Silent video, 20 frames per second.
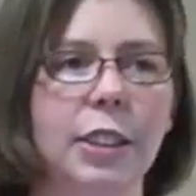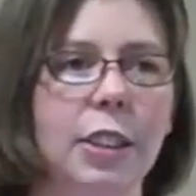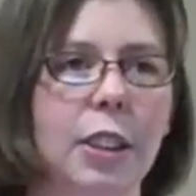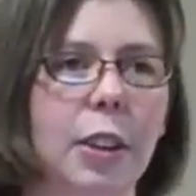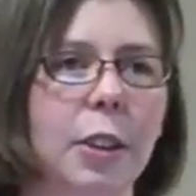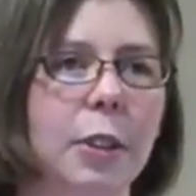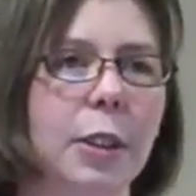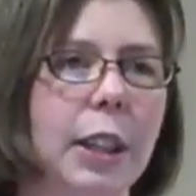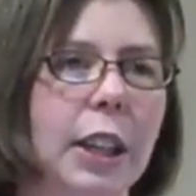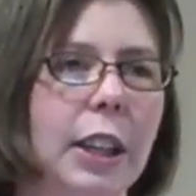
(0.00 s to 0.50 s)

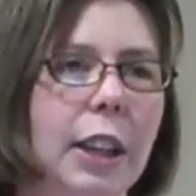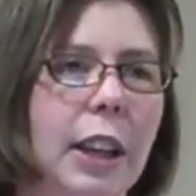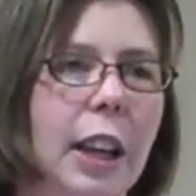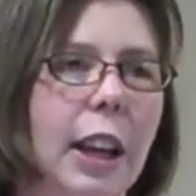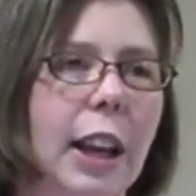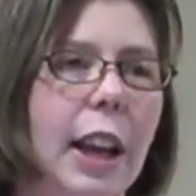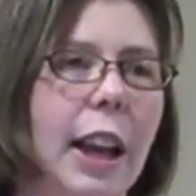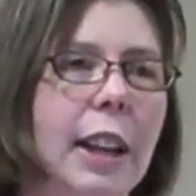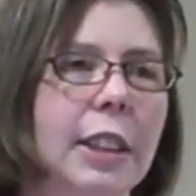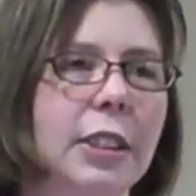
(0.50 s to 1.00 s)
So it,
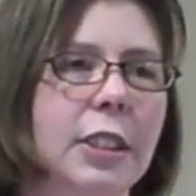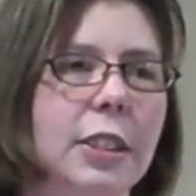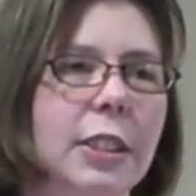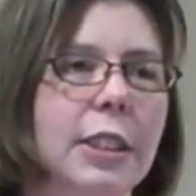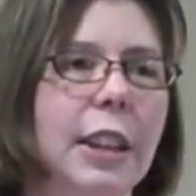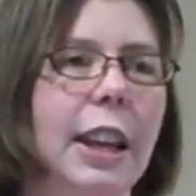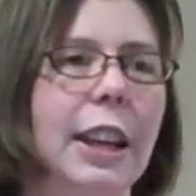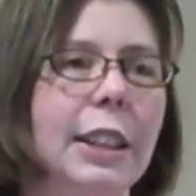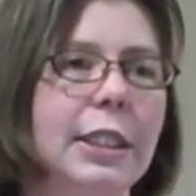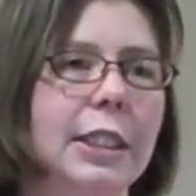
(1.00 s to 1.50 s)
it, it
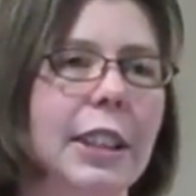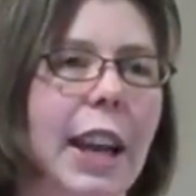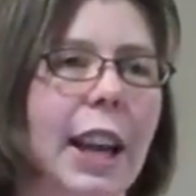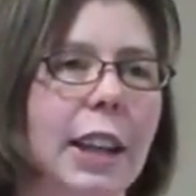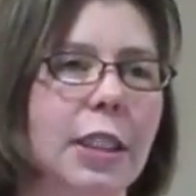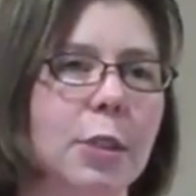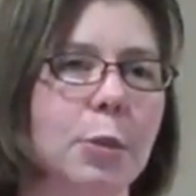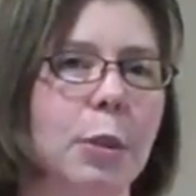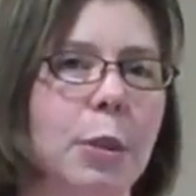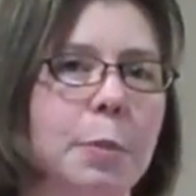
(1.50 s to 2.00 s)
just it
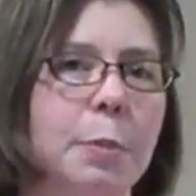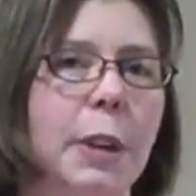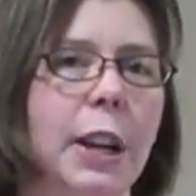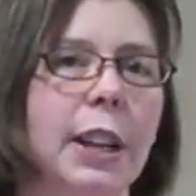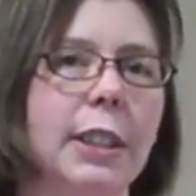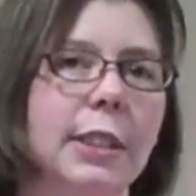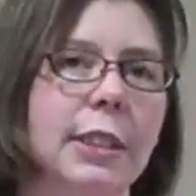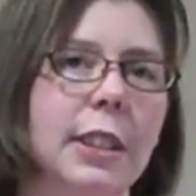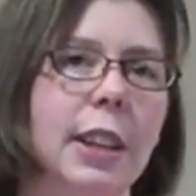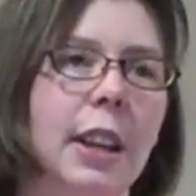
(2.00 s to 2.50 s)
takes
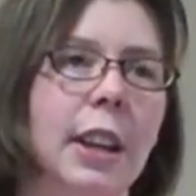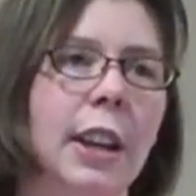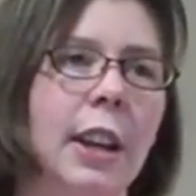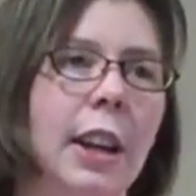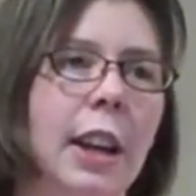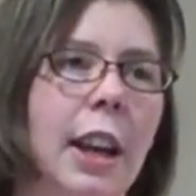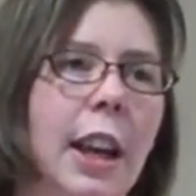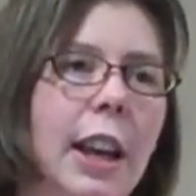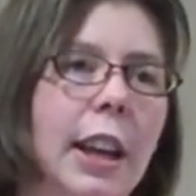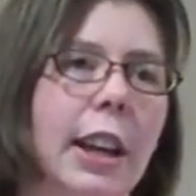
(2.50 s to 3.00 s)
WordPress
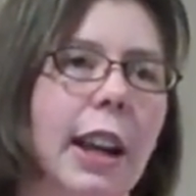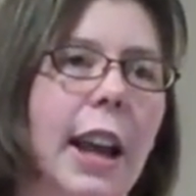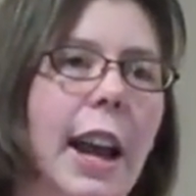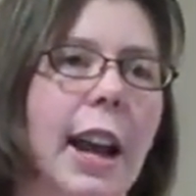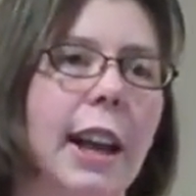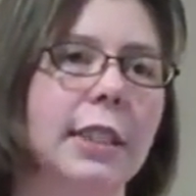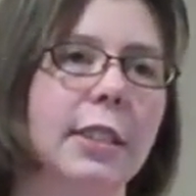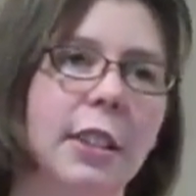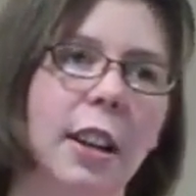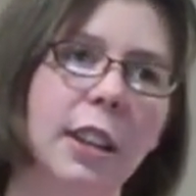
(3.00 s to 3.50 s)
and it
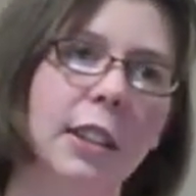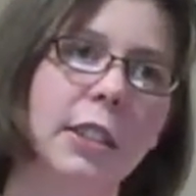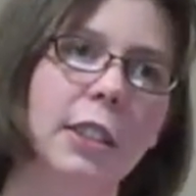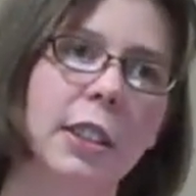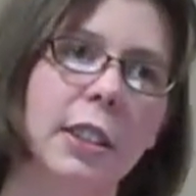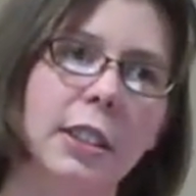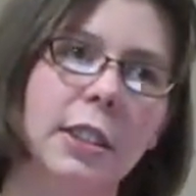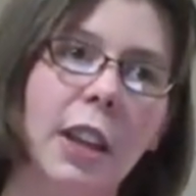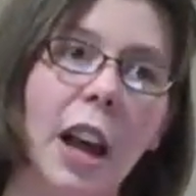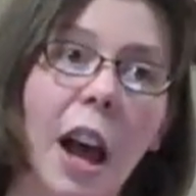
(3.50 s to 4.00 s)
adds on
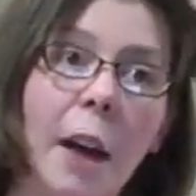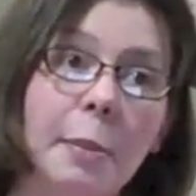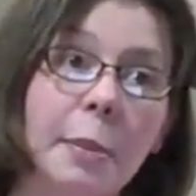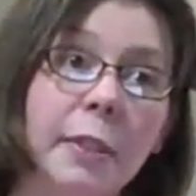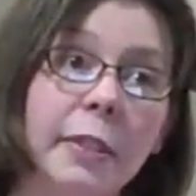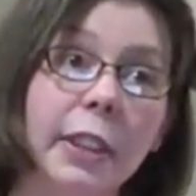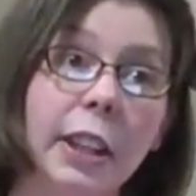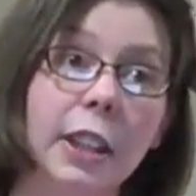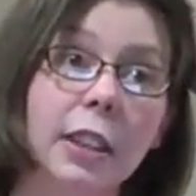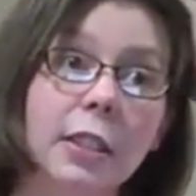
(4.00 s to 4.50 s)
to the top
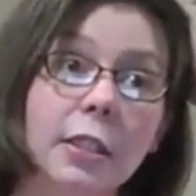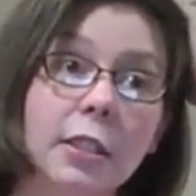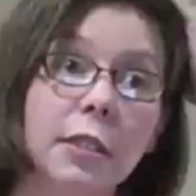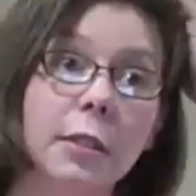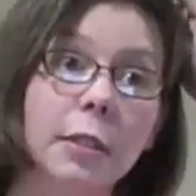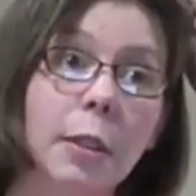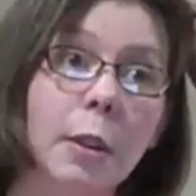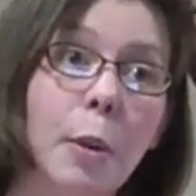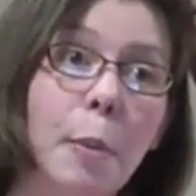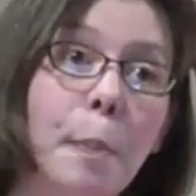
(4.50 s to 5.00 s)
of it.
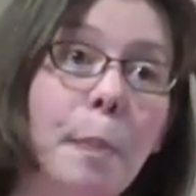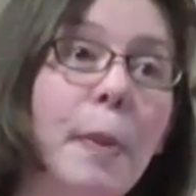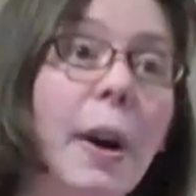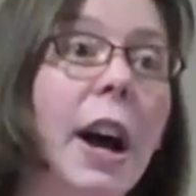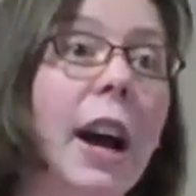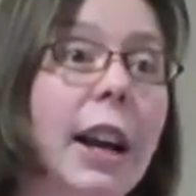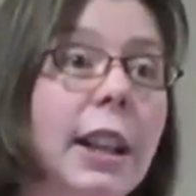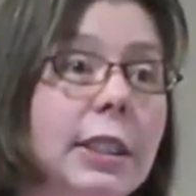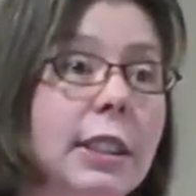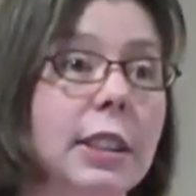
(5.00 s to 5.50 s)

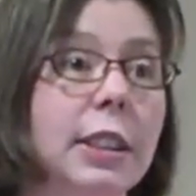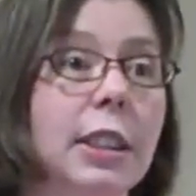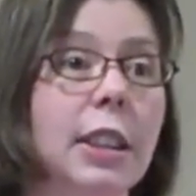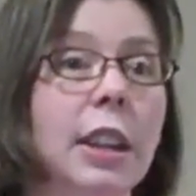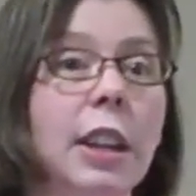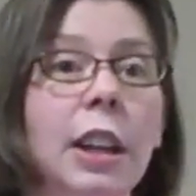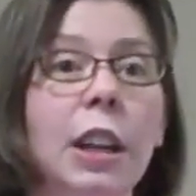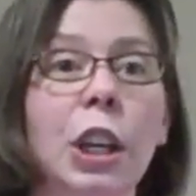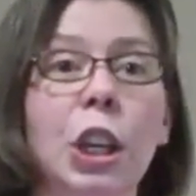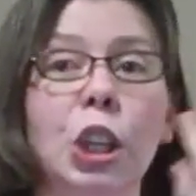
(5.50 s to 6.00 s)
But
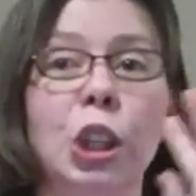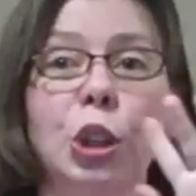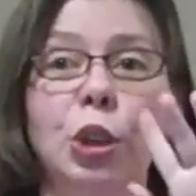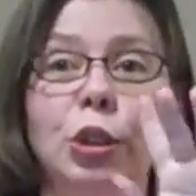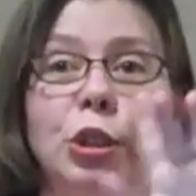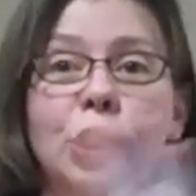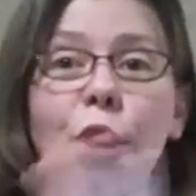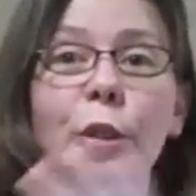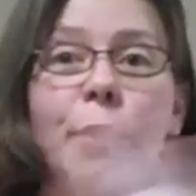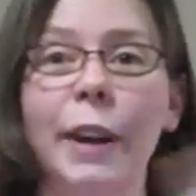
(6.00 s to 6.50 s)

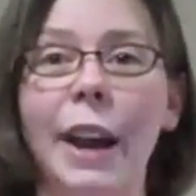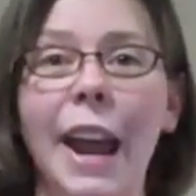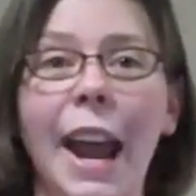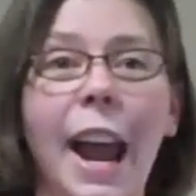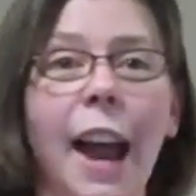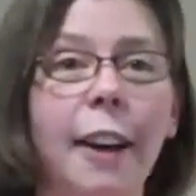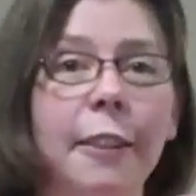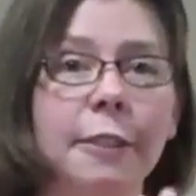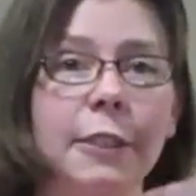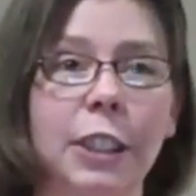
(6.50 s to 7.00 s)
you don't
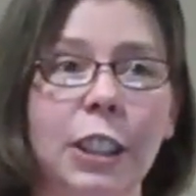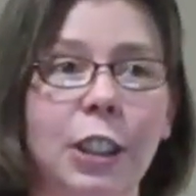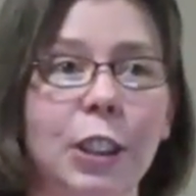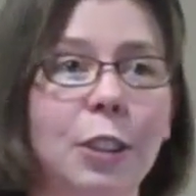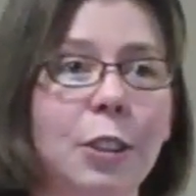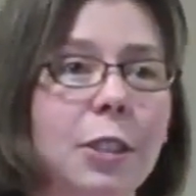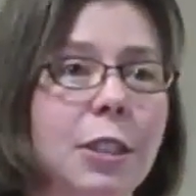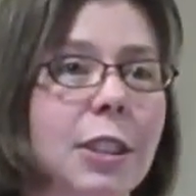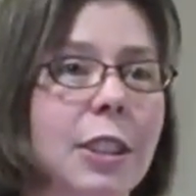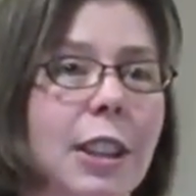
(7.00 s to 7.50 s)
have to
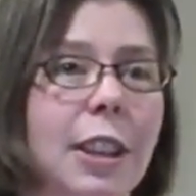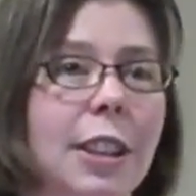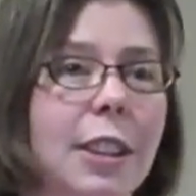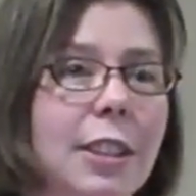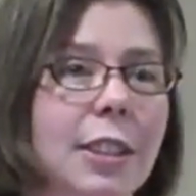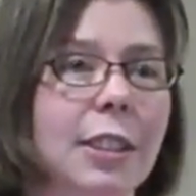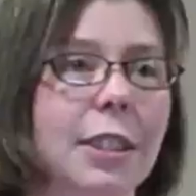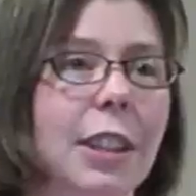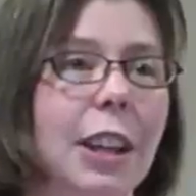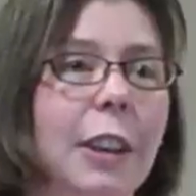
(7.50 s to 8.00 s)
use
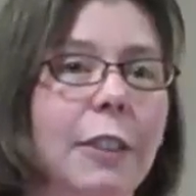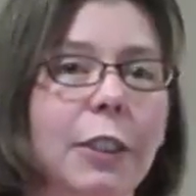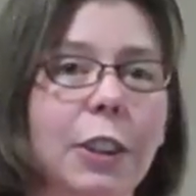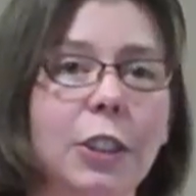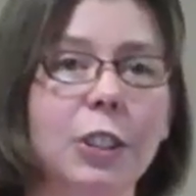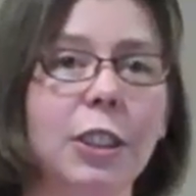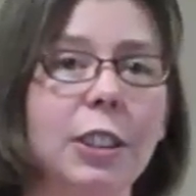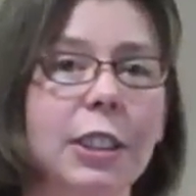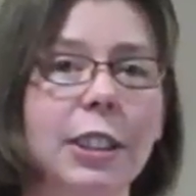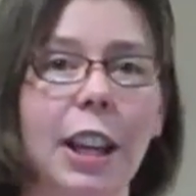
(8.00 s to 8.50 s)
this. If
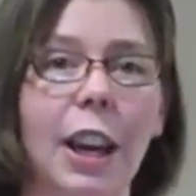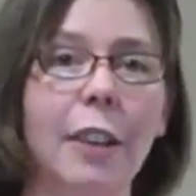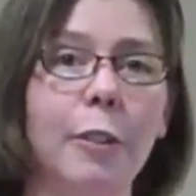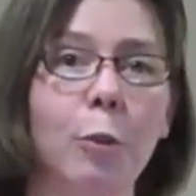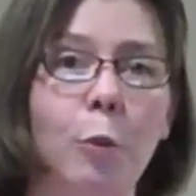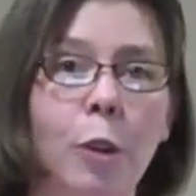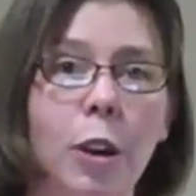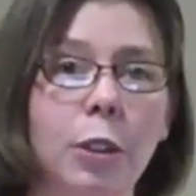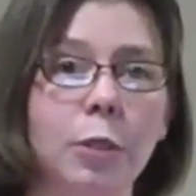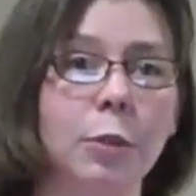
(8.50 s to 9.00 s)
you just
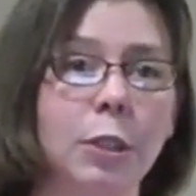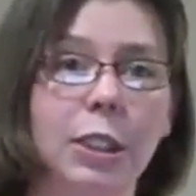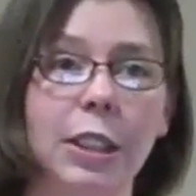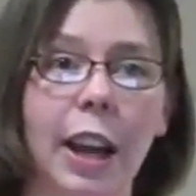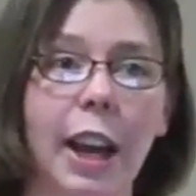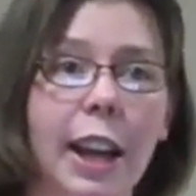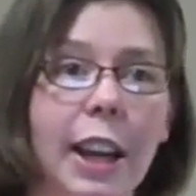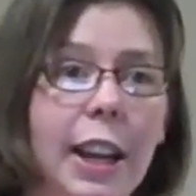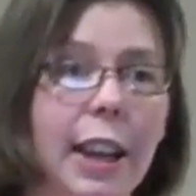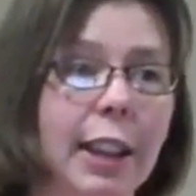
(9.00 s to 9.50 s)
have one
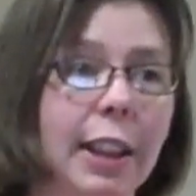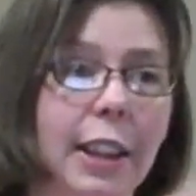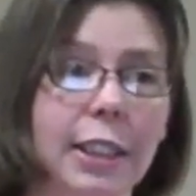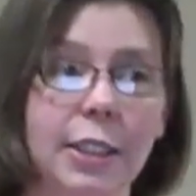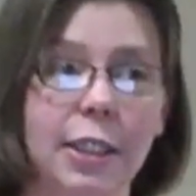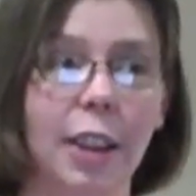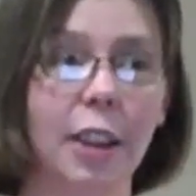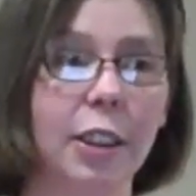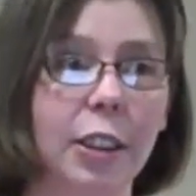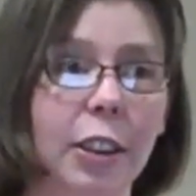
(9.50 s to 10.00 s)
site and
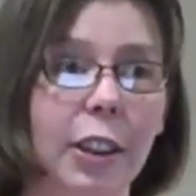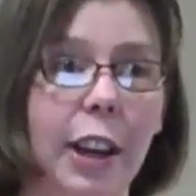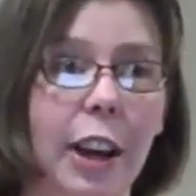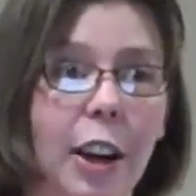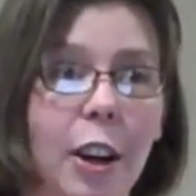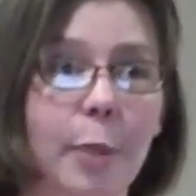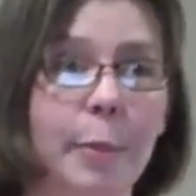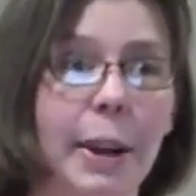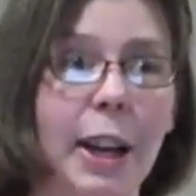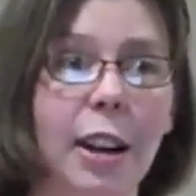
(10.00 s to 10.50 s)
that's all you
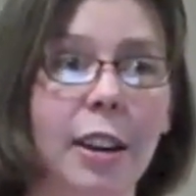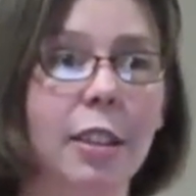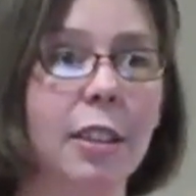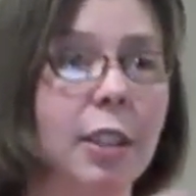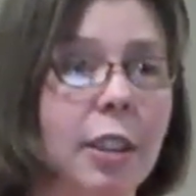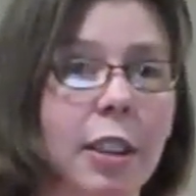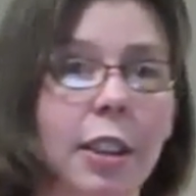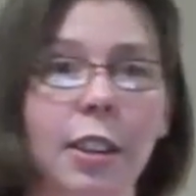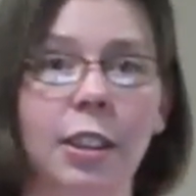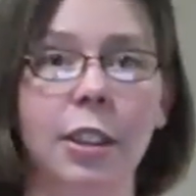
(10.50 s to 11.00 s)
care
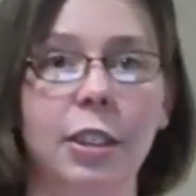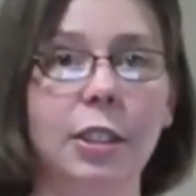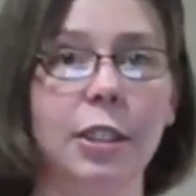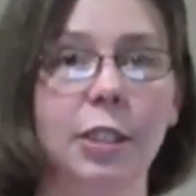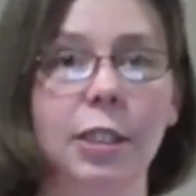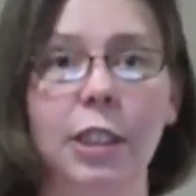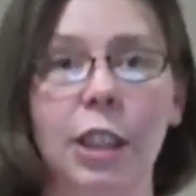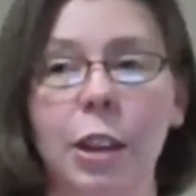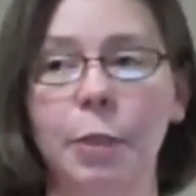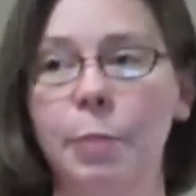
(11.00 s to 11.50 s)
about, you
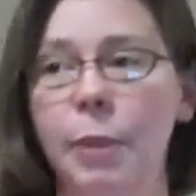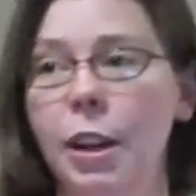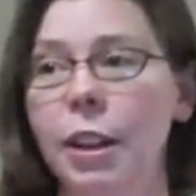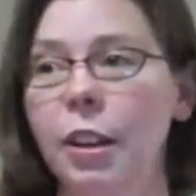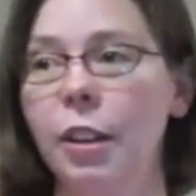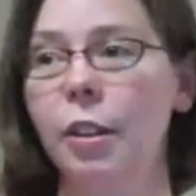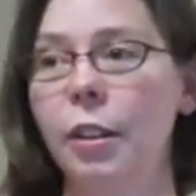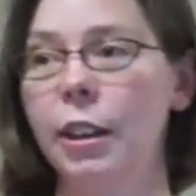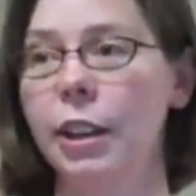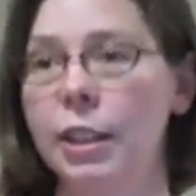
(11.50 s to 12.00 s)
just keep
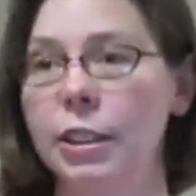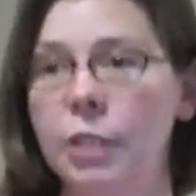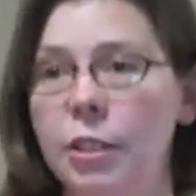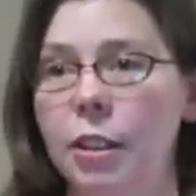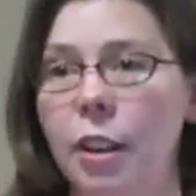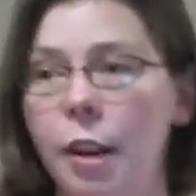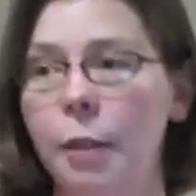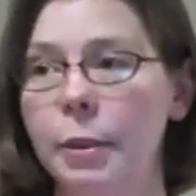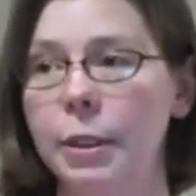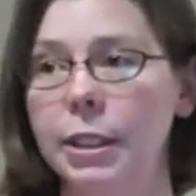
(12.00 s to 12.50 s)
on going as
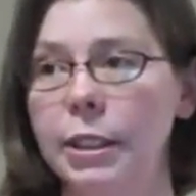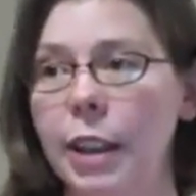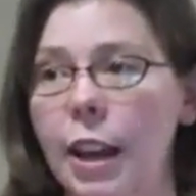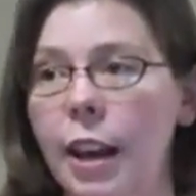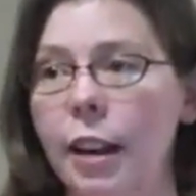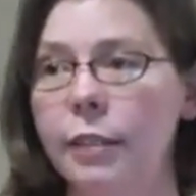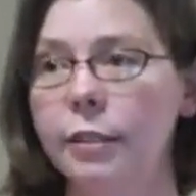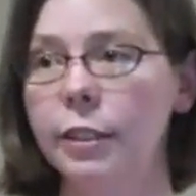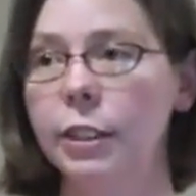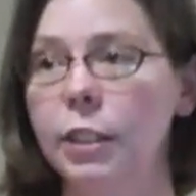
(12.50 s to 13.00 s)
you always
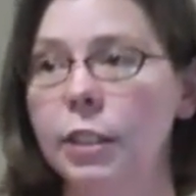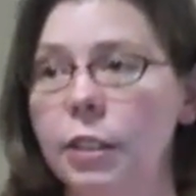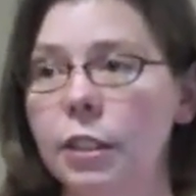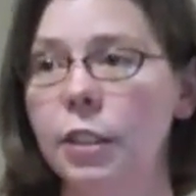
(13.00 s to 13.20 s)
have.